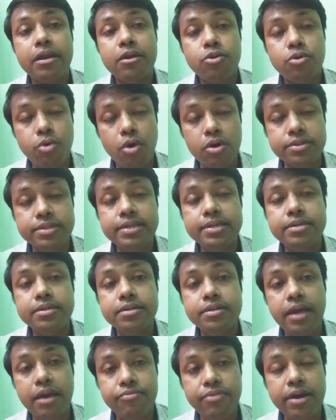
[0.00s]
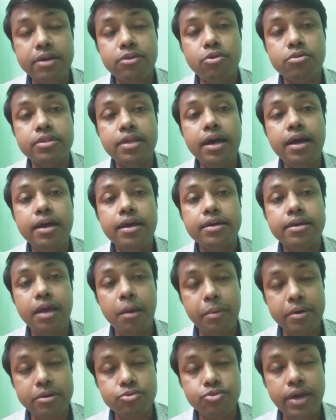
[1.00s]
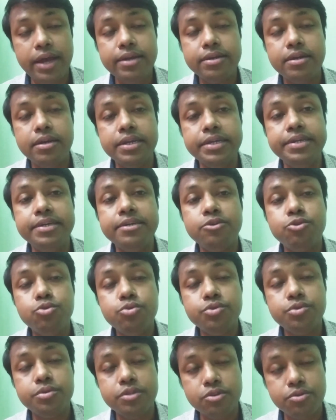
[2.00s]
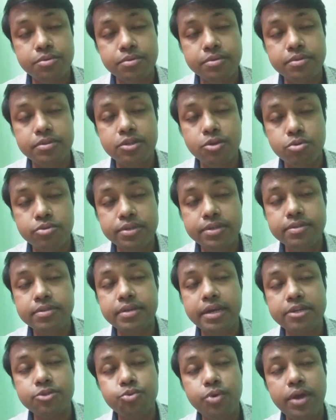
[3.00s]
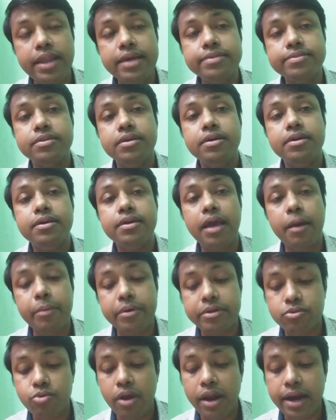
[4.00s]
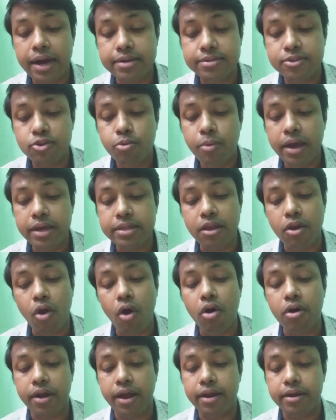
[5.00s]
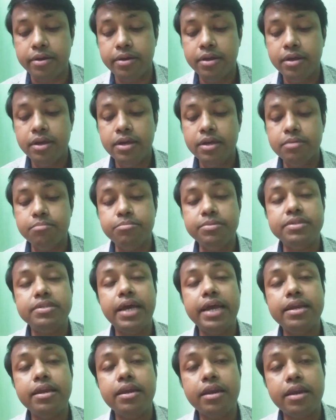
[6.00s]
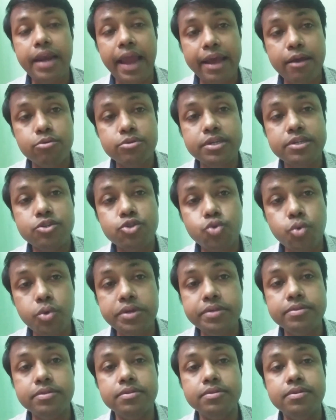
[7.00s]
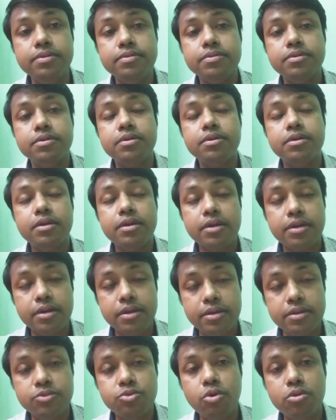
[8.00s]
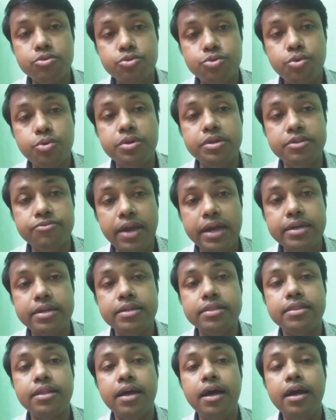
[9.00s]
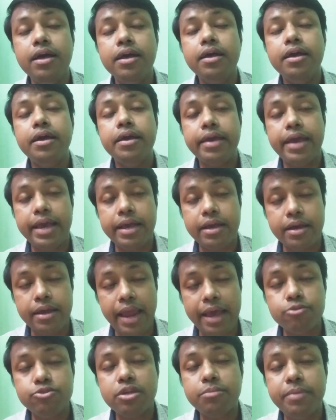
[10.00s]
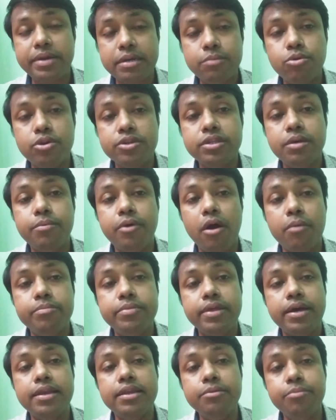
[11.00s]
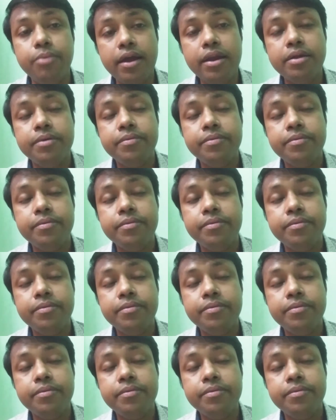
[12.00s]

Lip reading: toxic effect on the hepatocyte, leading to cirrhosis as well as hepatocellular carcinoma in the long run. Besides, glycogen storage disease is also defect in the glycogen metabolism of the liver,